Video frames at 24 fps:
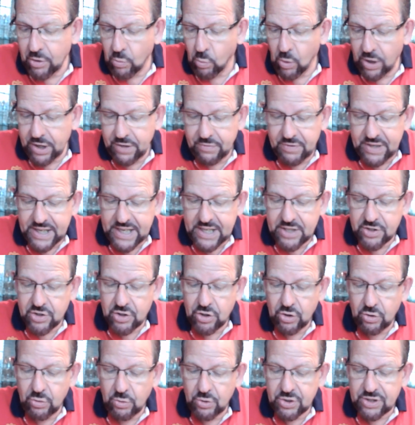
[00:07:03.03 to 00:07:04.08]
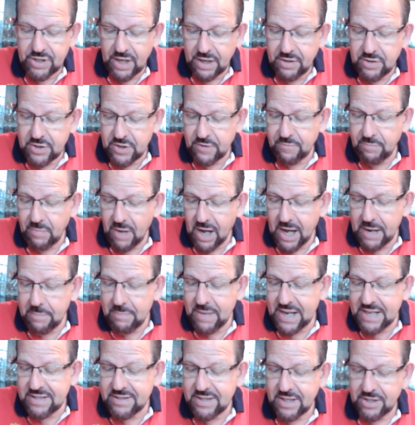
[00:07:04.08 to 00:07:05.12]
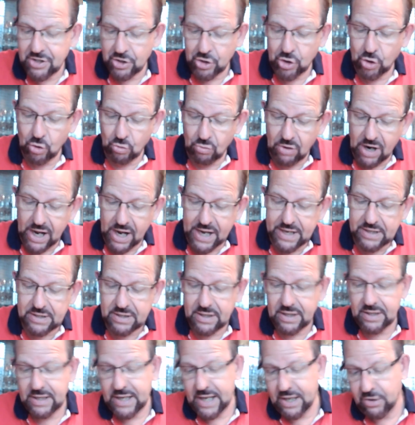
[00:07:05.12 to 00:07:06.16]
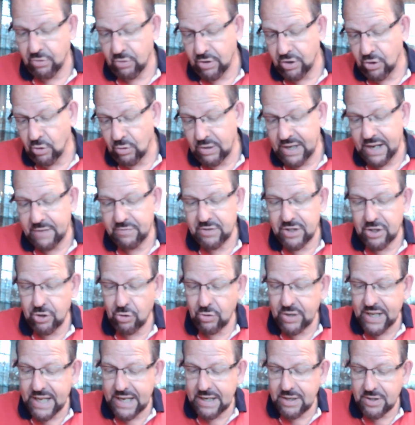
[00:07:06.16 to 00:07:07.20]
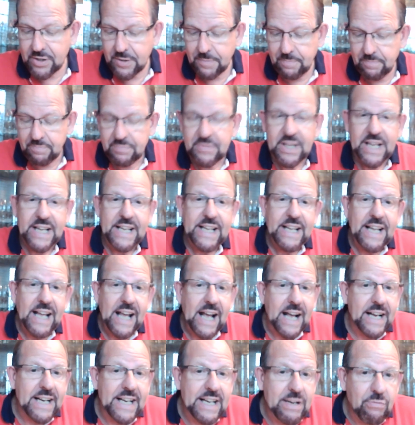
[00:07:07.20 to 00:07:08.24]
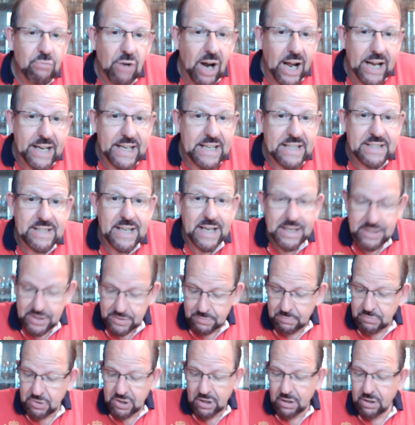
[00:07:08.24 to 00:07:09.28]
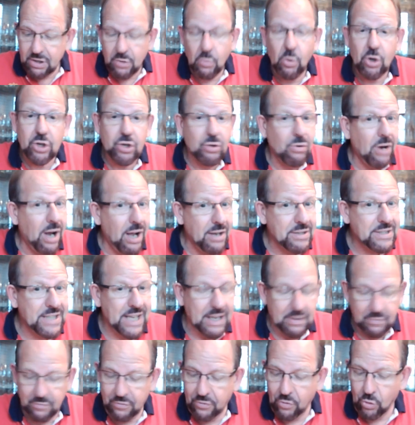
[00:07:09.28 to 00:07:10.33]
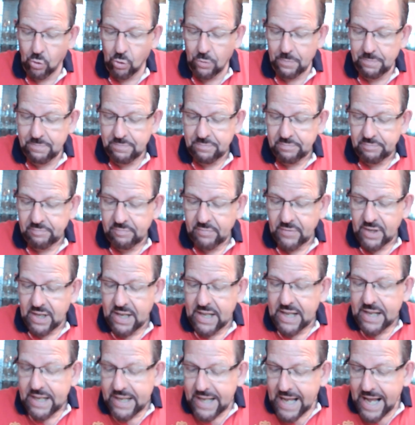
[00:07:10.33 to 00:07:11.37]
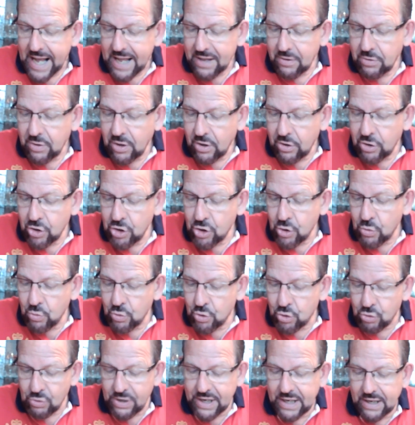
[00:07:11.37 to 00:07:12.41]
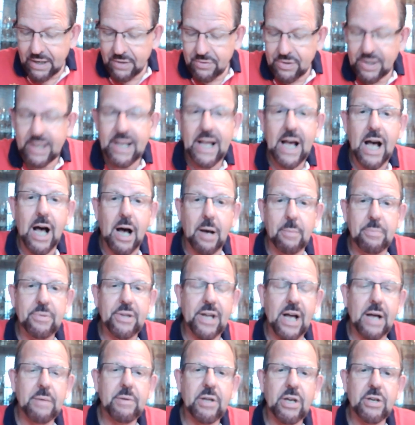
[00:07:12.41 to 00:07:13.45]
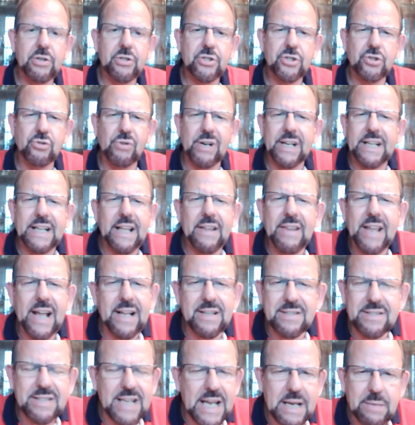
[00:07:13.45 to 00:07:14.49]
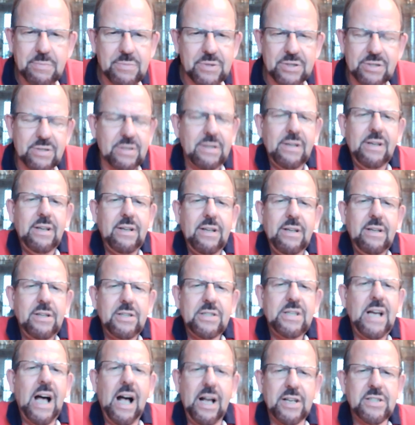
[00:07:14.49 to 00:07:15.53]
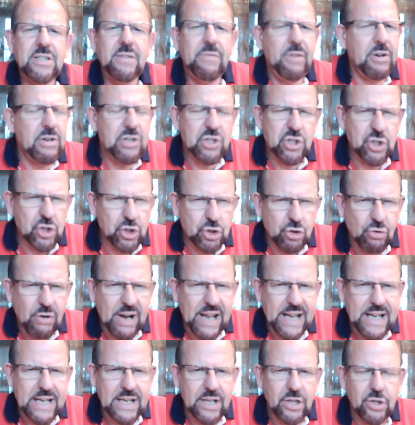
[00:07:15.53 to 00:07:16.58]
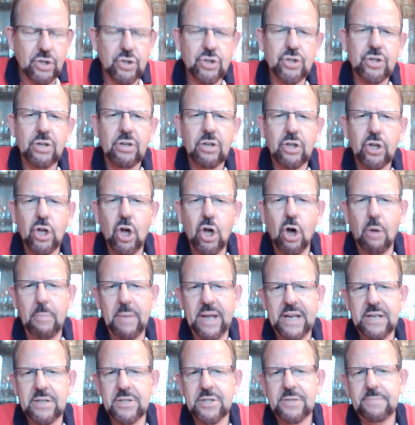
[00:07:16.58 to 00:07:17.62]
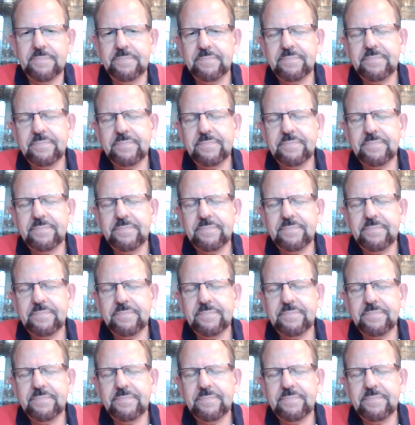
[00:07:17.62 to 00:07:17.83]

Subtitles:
that one of these two sons of mine may sit at your right and the other at your left in your kingdom." And he rightly says, you don't know what you're asking for. "Can you drink the cup that I'm going to drink?" Now that seems to us a very strange comment.